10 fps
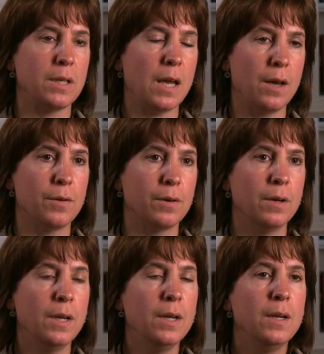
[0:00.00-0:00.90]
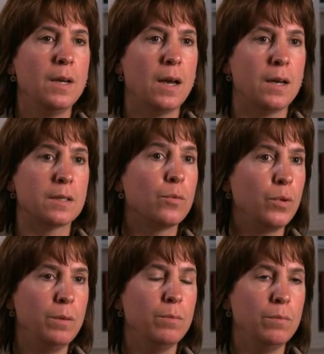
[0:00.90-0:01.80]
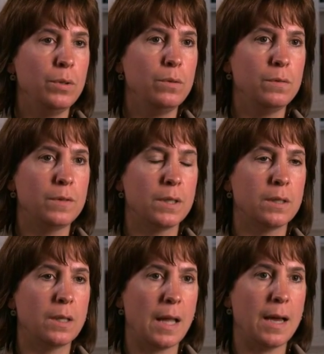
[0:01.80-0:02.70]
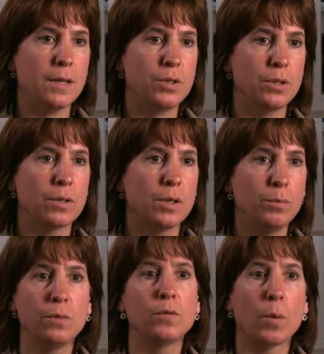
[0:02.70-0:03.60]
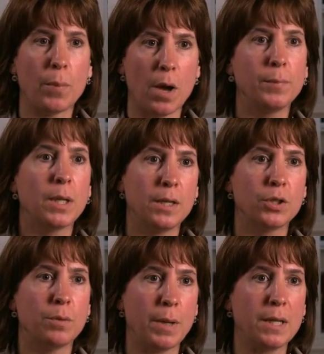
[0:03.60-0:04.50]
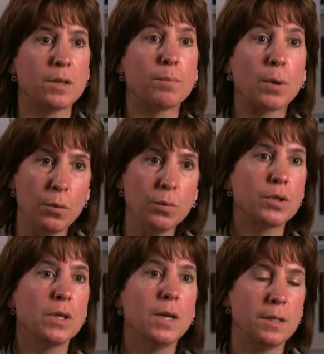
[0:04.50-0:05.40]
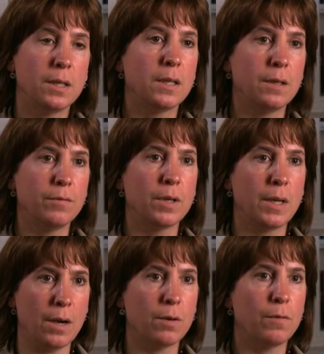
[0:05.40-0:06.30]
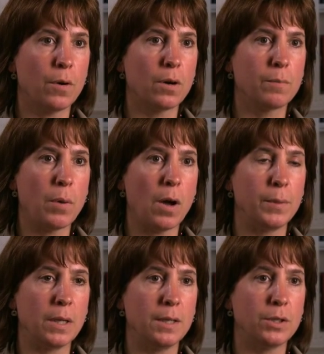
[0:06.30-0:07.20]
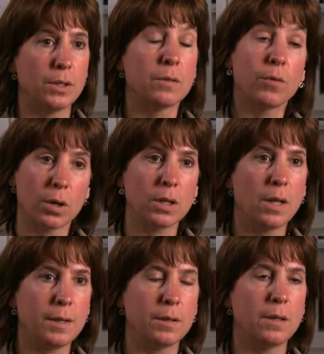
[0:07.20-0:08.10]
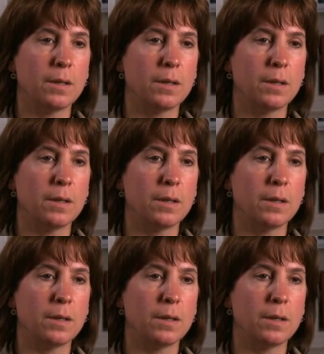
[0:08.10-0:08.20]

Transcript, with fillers: the other. So we moved last year to move to a population-based approach to delivering care for our population, for our client